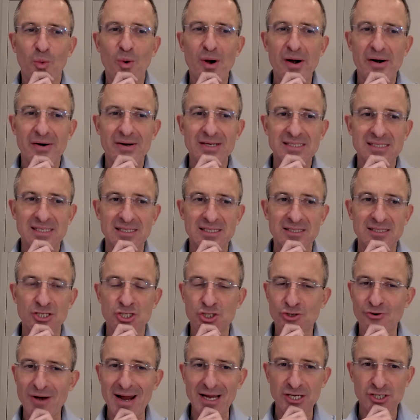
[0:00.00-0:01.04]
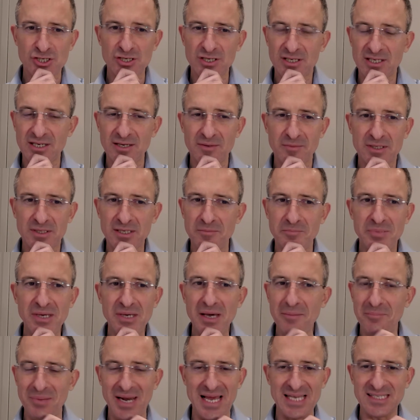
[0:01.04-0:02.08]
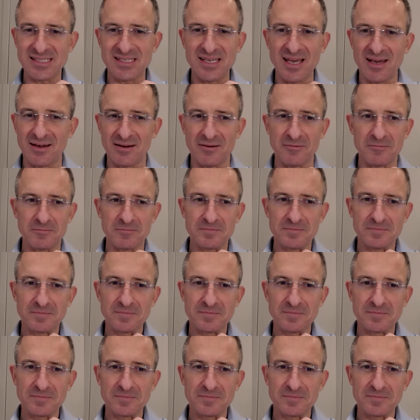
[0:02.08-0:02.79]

Whereas distraction can can be a blessing,